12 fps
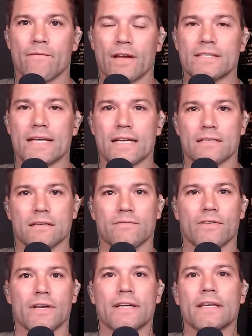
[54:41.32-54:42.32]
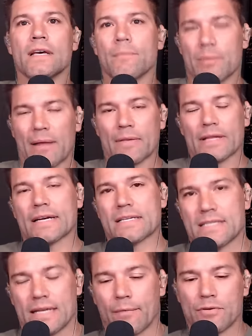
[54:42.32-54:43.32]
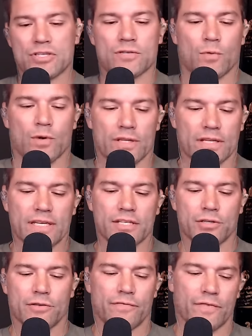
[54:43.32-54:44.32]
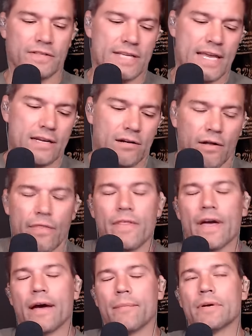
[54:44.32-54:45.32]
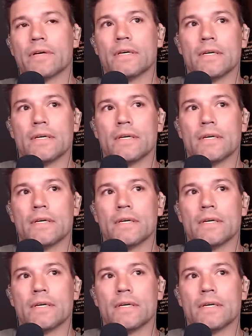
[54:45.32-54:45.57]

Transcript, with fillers: fantastic fight. But I mean, like I said, I would just wanted to get your fit take on them,